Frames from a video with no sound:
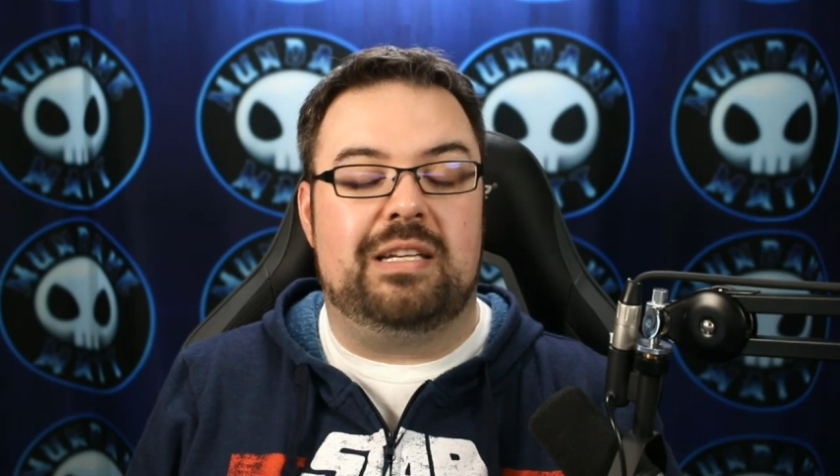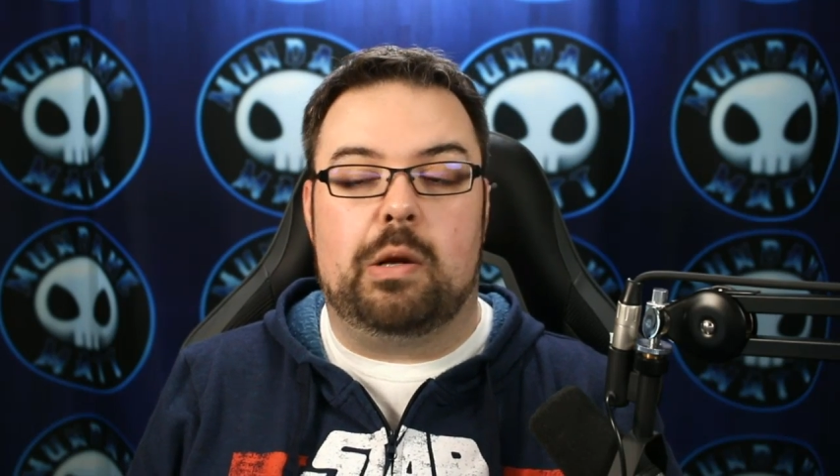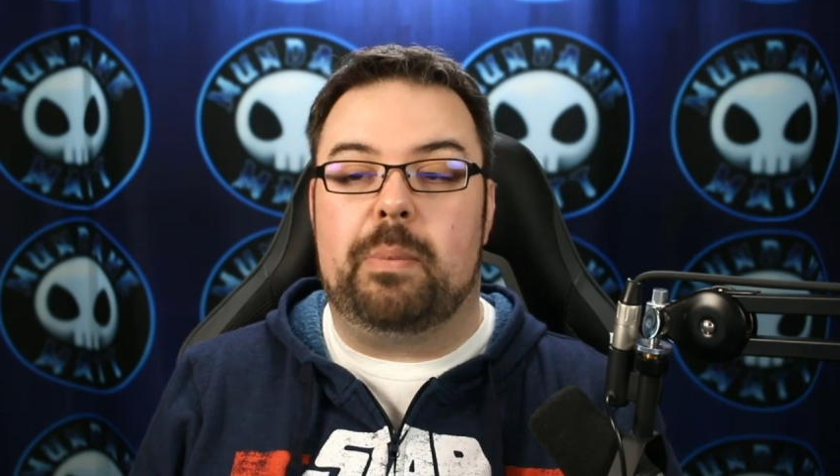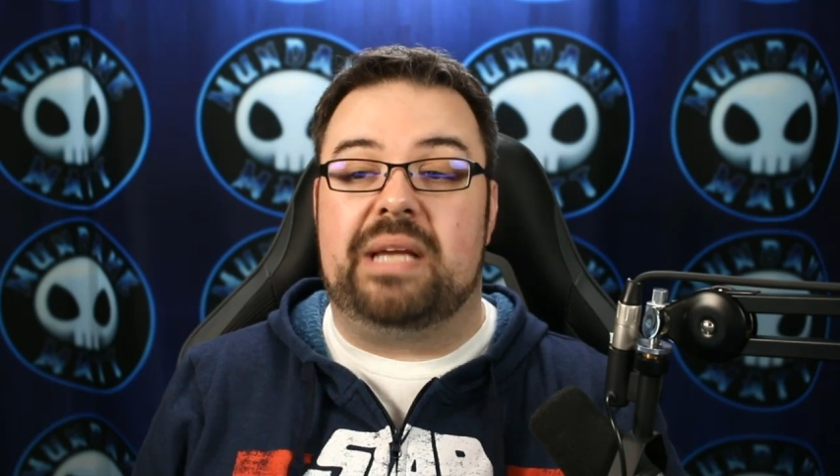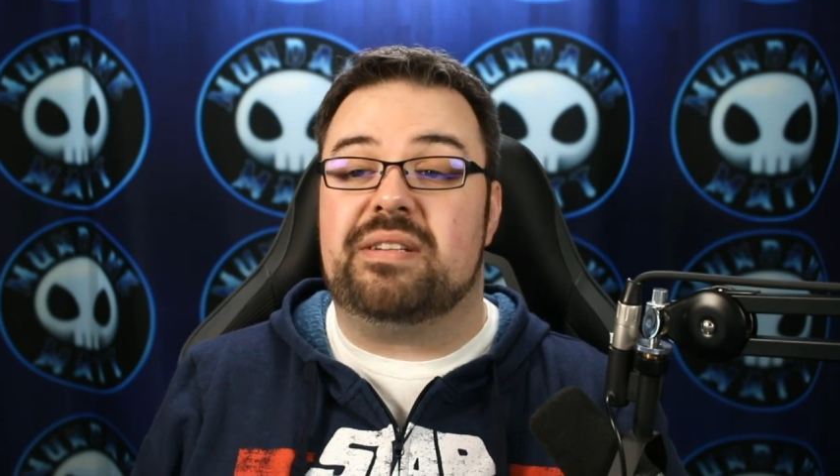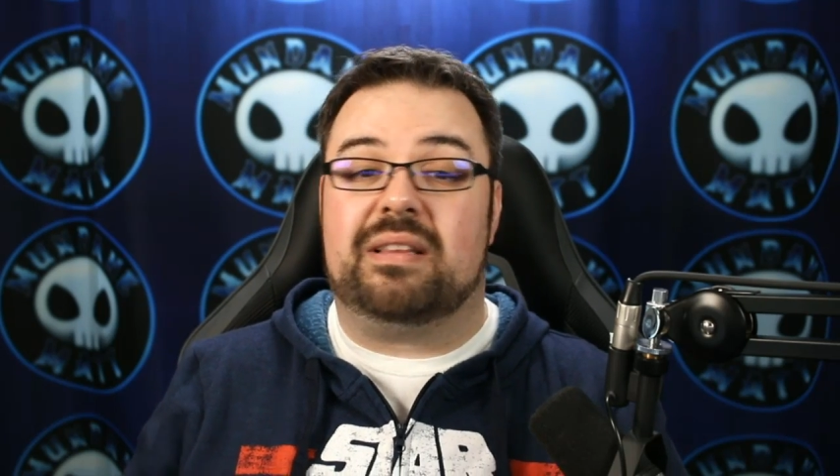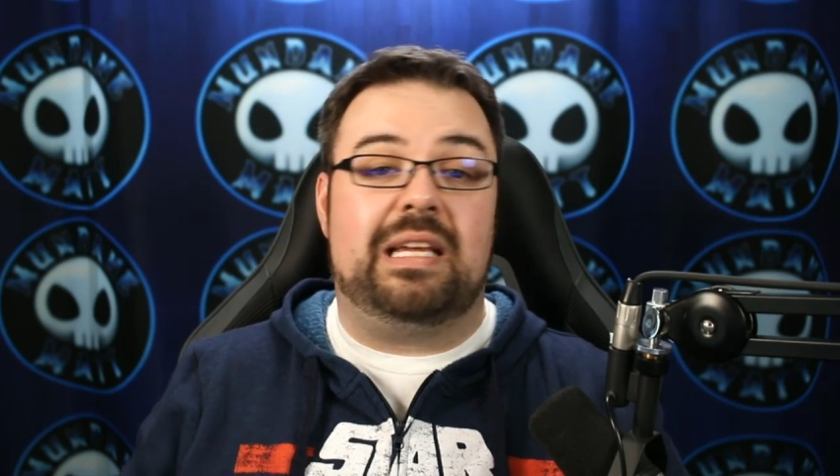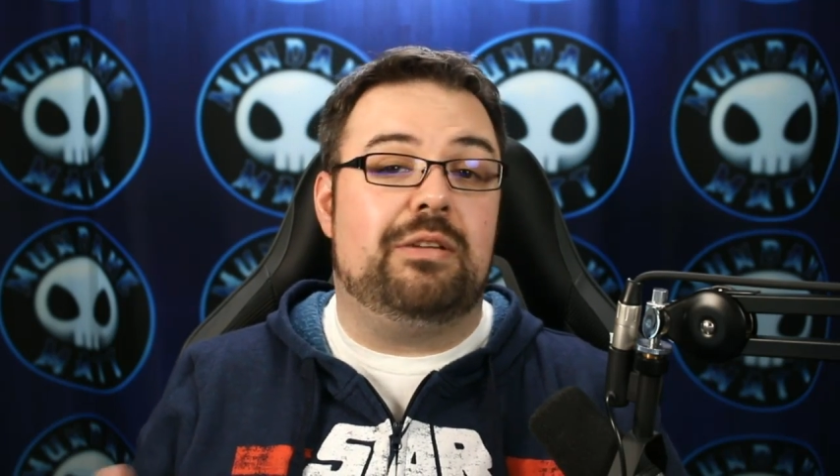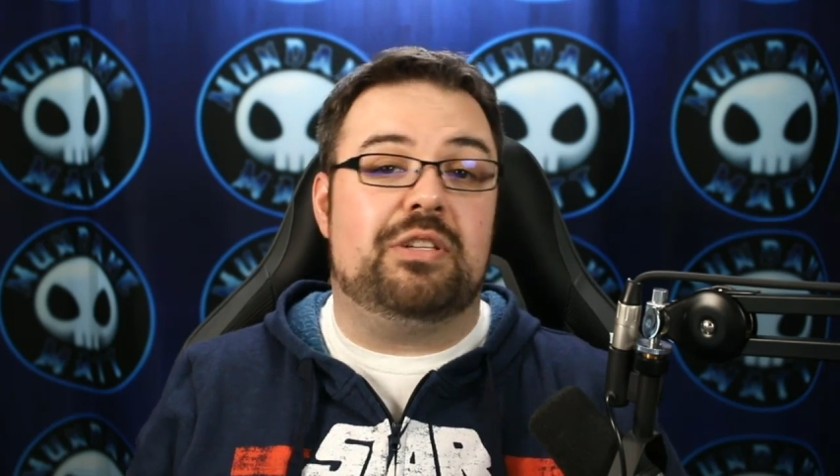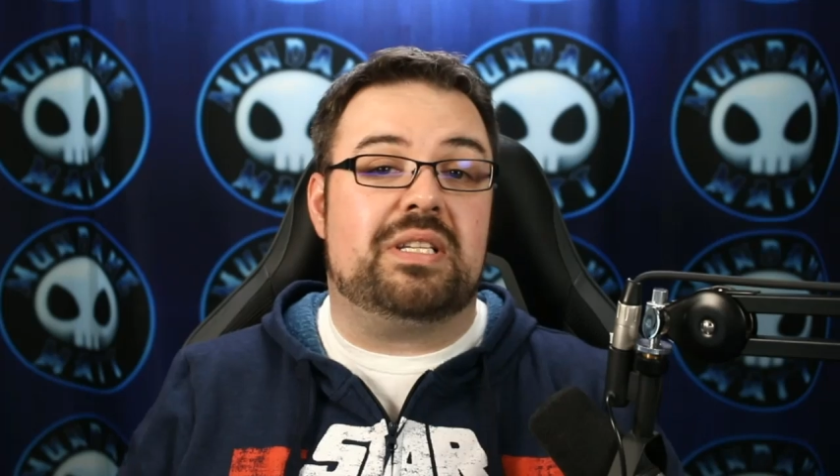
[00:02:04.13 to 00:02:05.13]

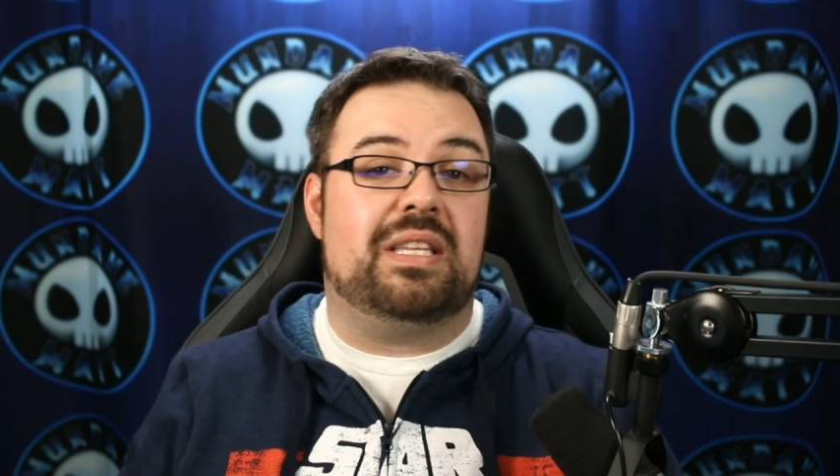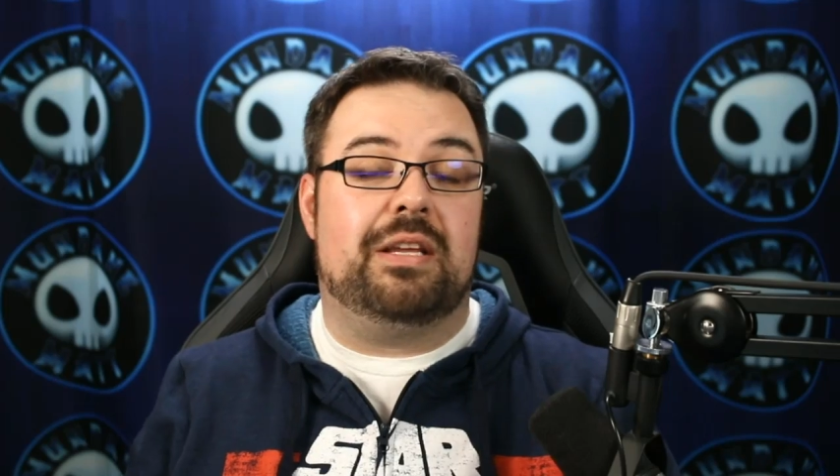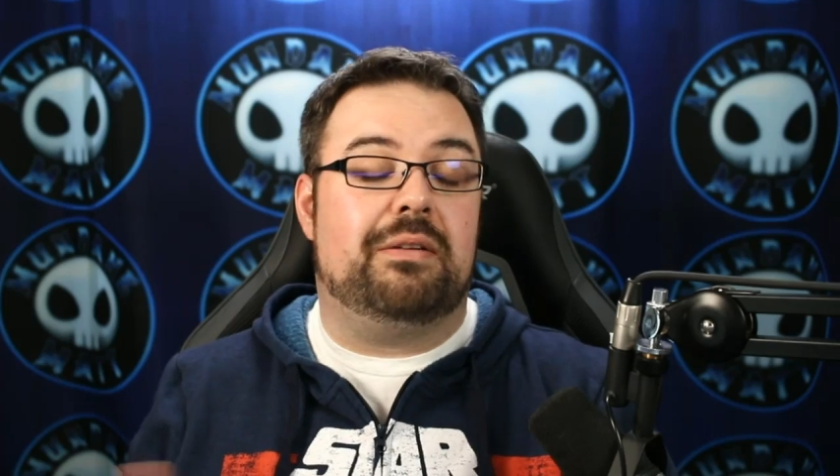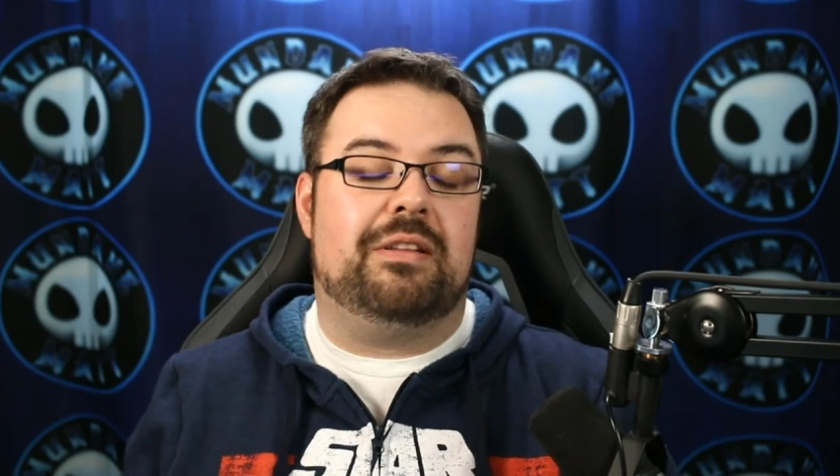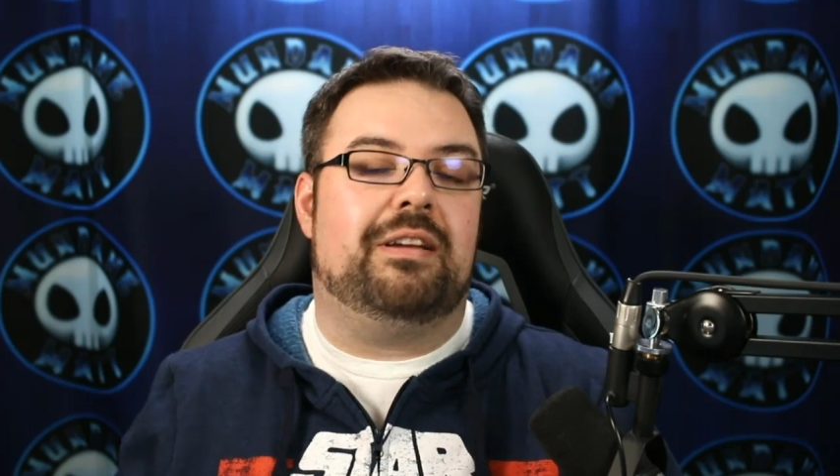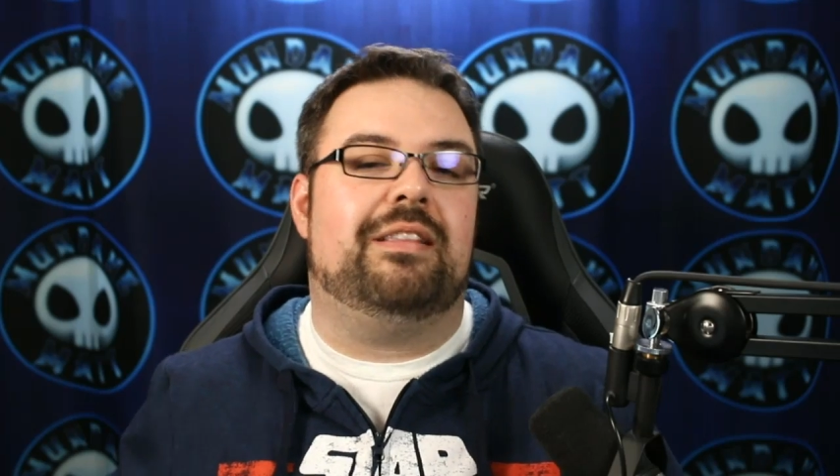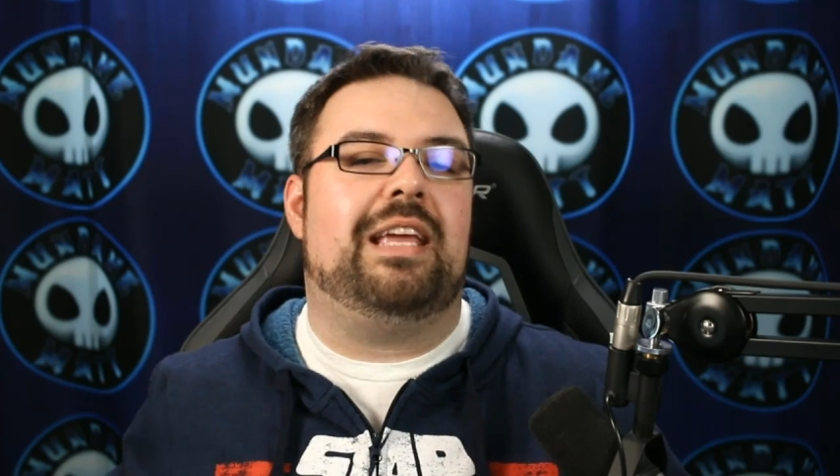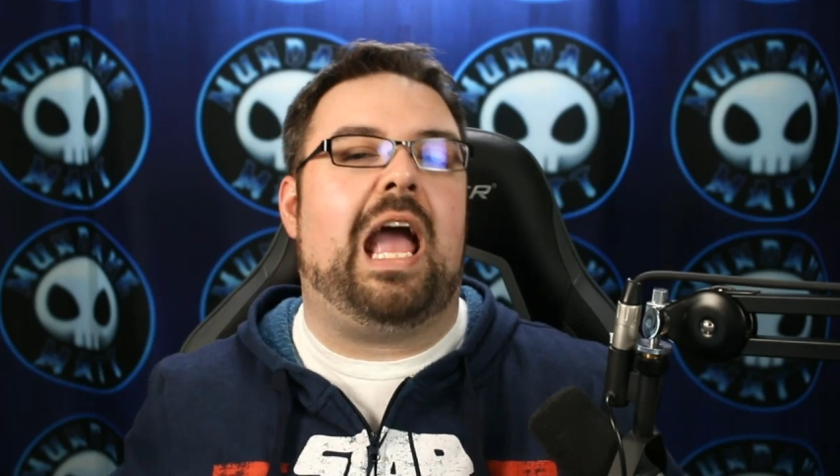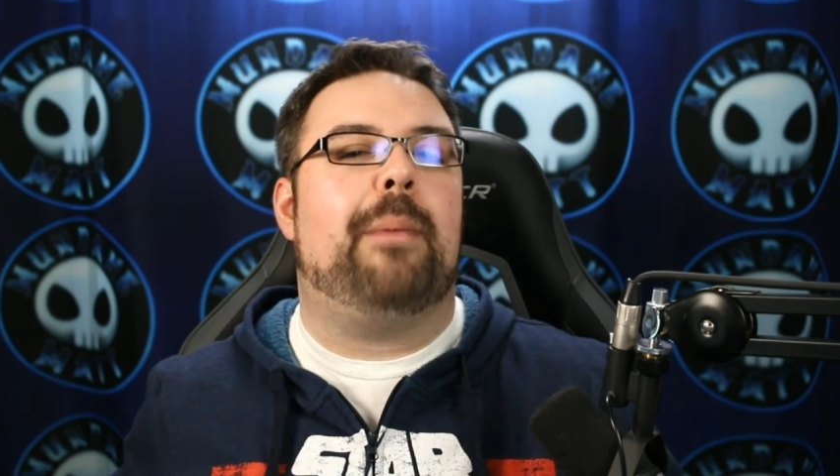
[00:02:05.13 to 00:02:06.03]
basically just the